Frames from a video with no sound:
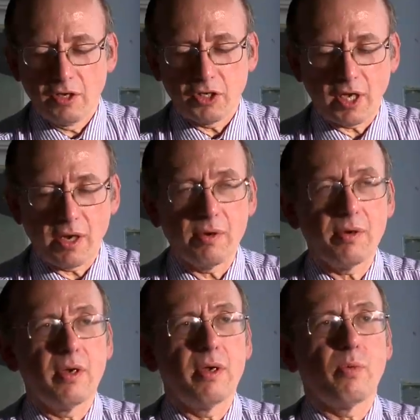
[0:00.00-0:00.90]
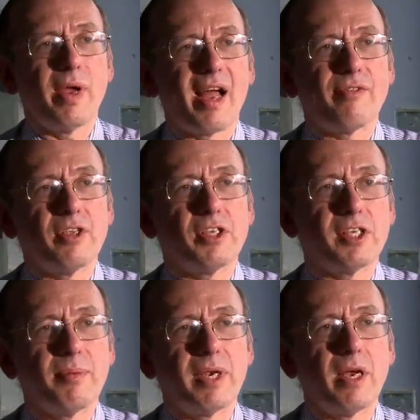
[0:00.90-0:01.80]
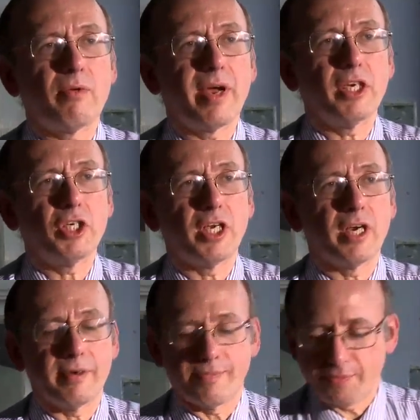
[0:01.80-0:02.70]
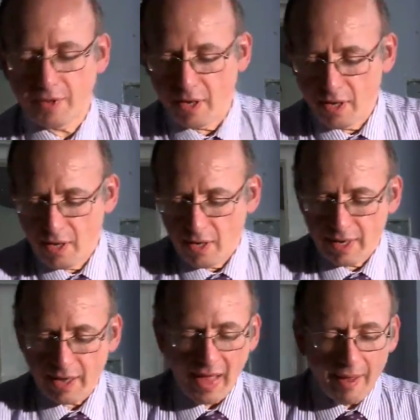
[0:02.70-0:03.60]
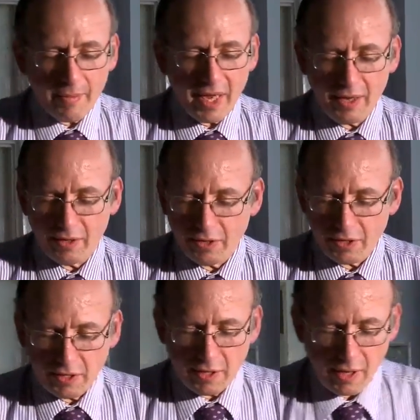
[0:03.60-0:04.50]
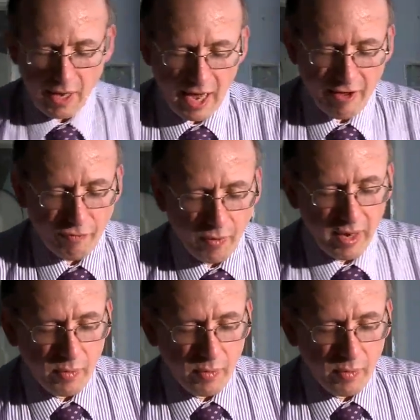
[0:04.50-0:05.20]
So we have this similar ratio. Now that means if we